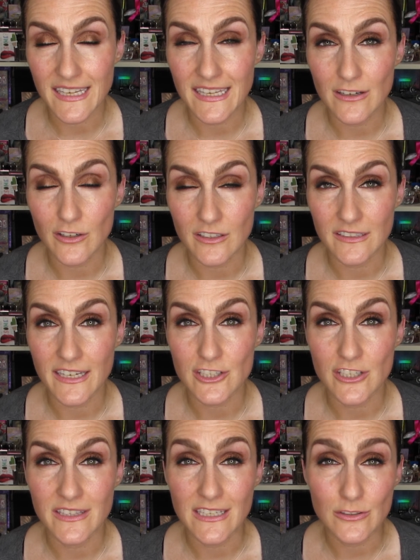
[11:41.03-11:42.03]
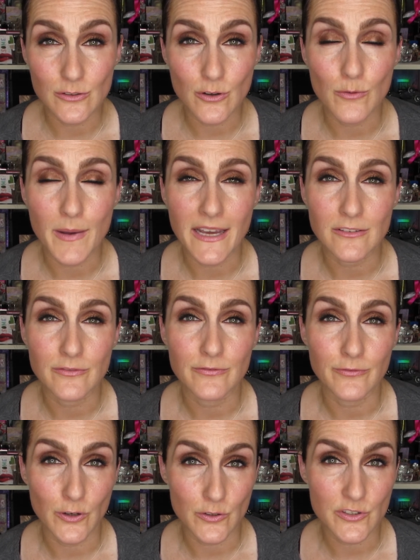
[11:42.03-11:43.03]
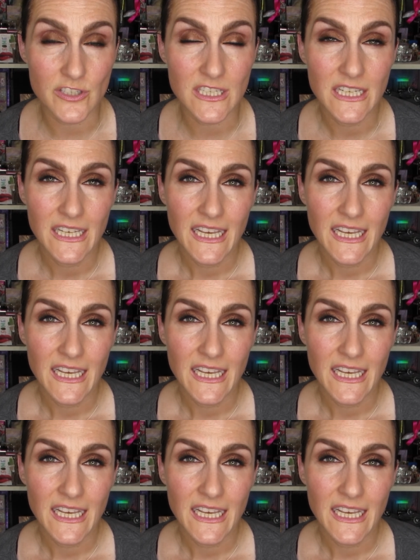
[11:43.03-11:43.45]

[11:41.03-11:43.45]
in our collection. They do go bad first.